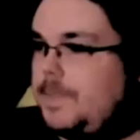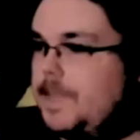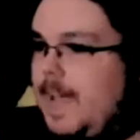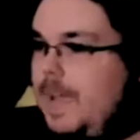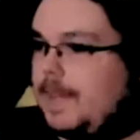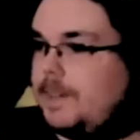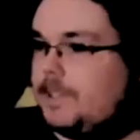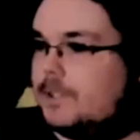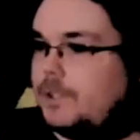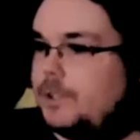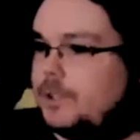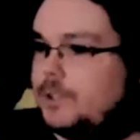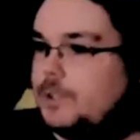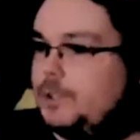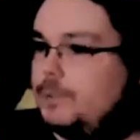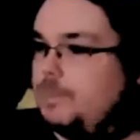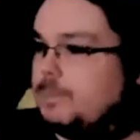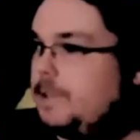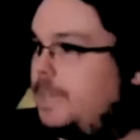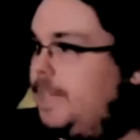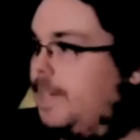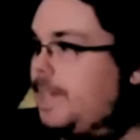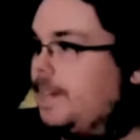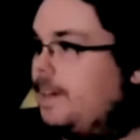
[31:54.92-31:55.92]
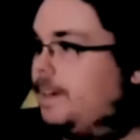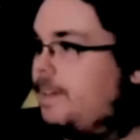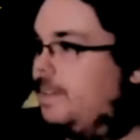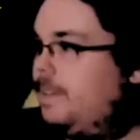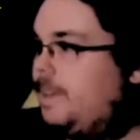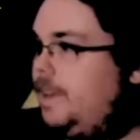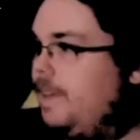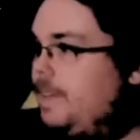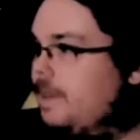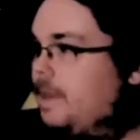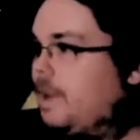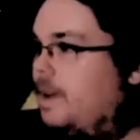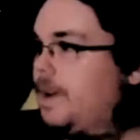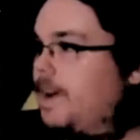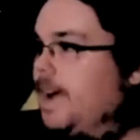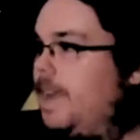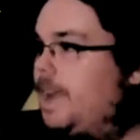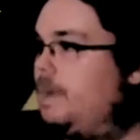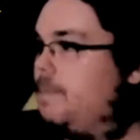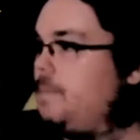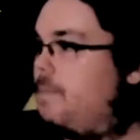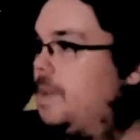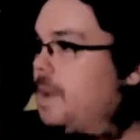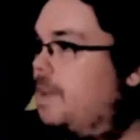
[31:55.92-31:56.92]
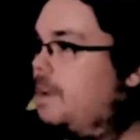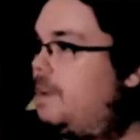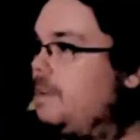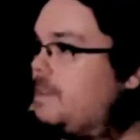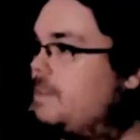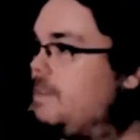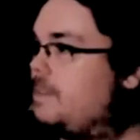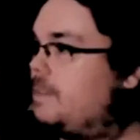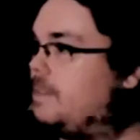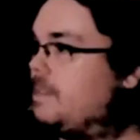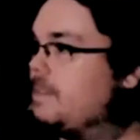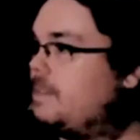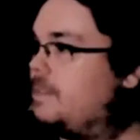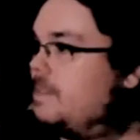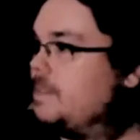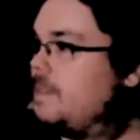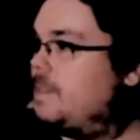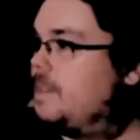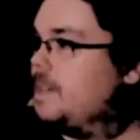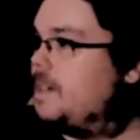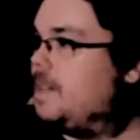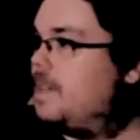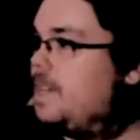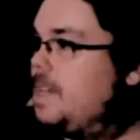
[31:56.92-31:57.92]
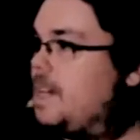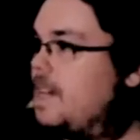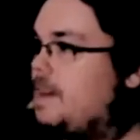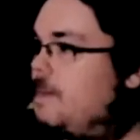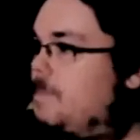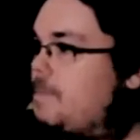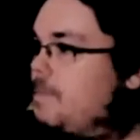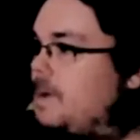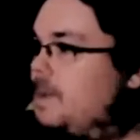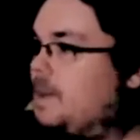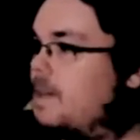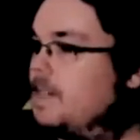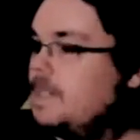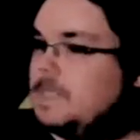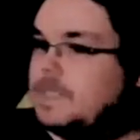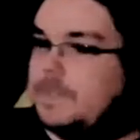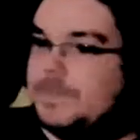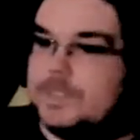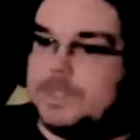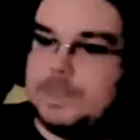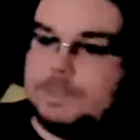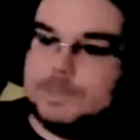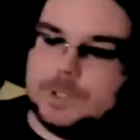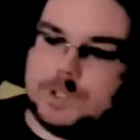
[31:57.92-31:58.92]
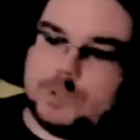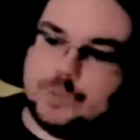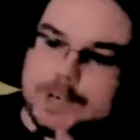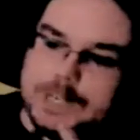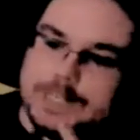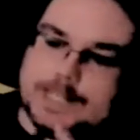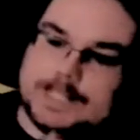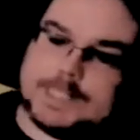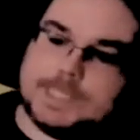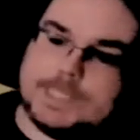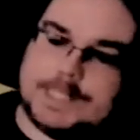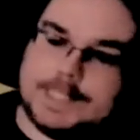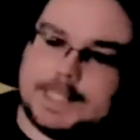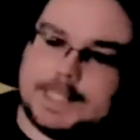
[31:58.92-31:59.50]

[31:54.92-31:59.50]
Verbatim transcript: actor who played Elongated Man because of some tweets